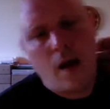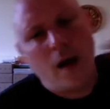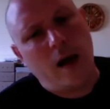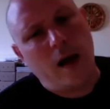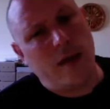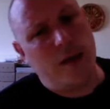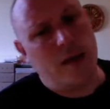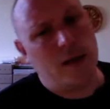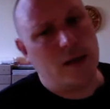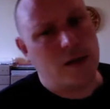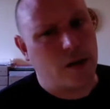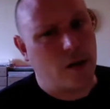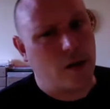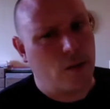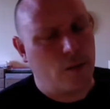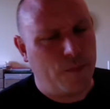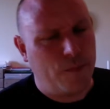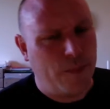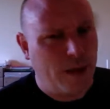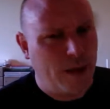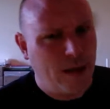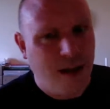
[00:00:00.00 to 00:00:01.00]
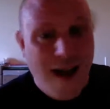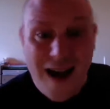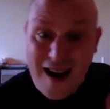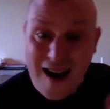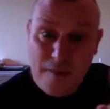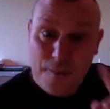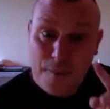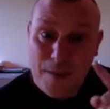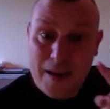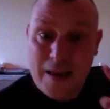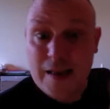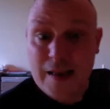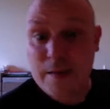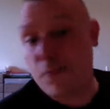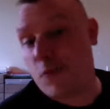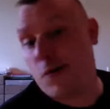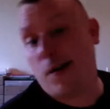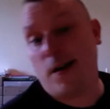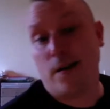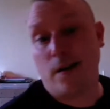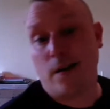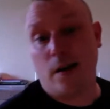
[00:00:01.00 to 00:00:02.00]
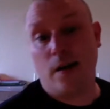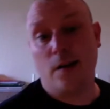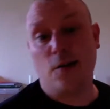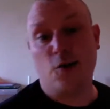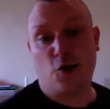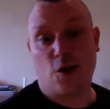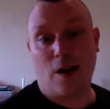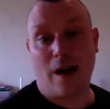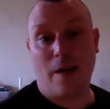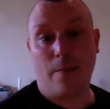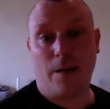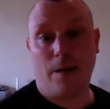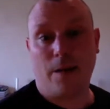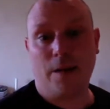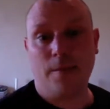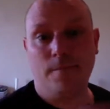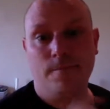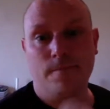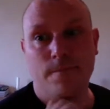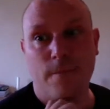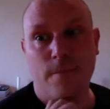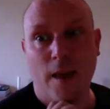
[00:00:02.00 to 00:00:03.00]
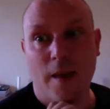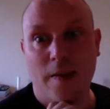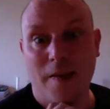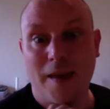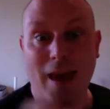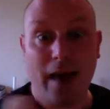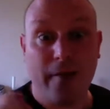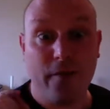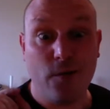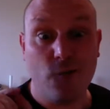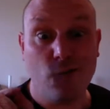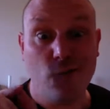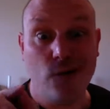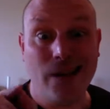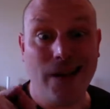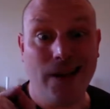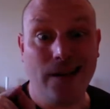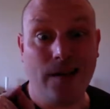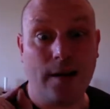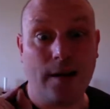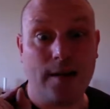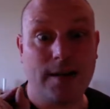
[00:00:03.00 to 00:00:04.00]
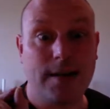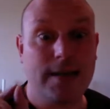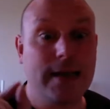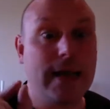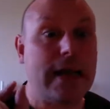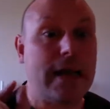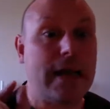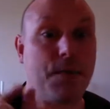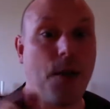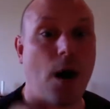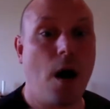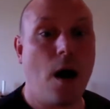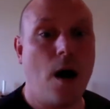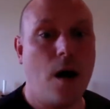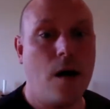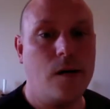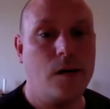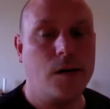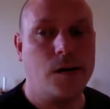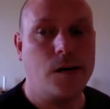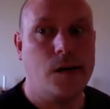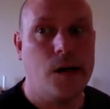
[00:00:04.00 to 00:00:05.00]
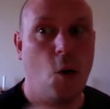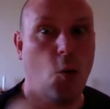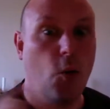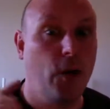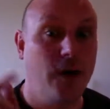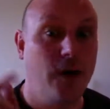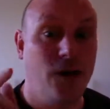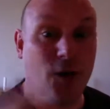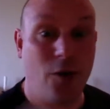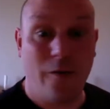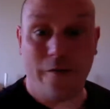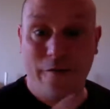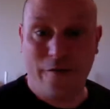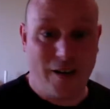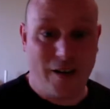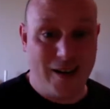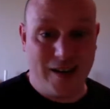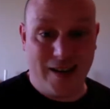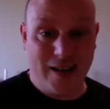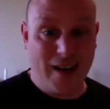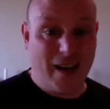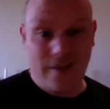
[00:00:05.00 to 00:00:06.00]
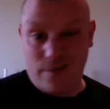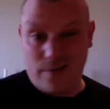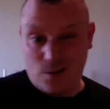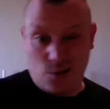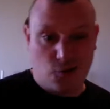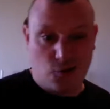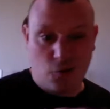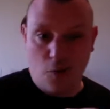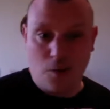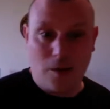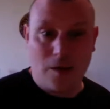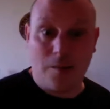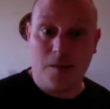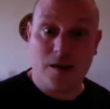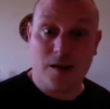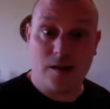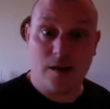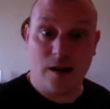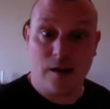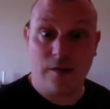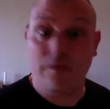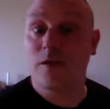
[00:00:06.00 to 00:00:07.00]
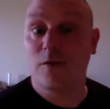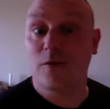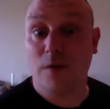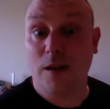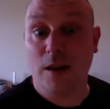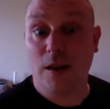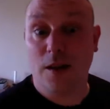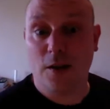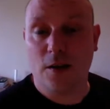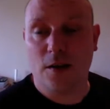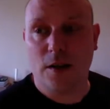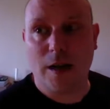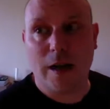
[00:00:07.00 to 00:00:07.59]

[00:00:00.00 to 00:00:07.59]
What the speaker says: I think so. I've been to Pricknash Abbey. They have a really nice deer park where you can go and feed deer and stroke them and stuff. It's really good.